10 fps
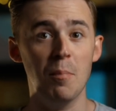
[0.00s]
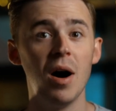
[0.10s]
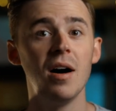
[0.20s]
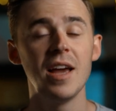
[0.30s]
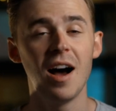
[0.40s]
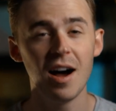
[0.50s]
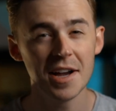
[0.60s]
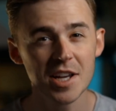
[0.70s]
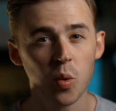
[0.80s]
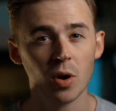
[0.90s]
Buy
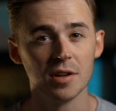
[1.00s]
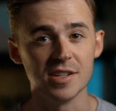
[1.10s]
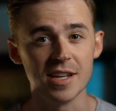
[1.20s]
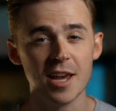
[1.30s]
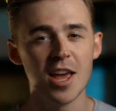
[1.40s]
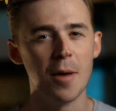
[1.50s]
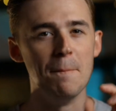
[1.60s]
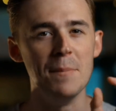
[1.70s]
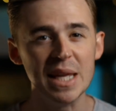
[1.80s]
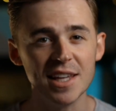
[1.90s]
high quality,
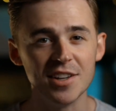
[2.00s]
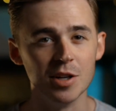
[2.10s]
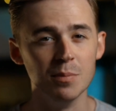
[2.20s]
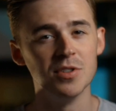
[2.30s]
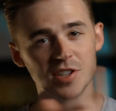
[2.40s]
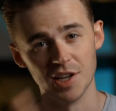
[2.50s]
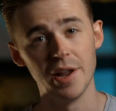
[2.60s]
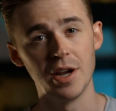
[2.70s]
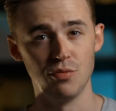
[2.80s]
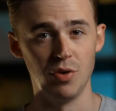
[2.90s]
medium to
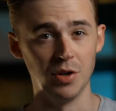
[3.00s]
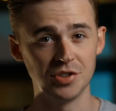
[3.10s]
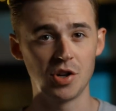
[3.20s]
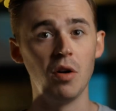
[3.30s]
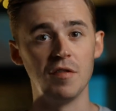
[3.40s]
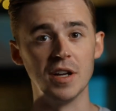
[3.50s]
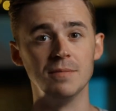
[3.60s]
light roast coffee.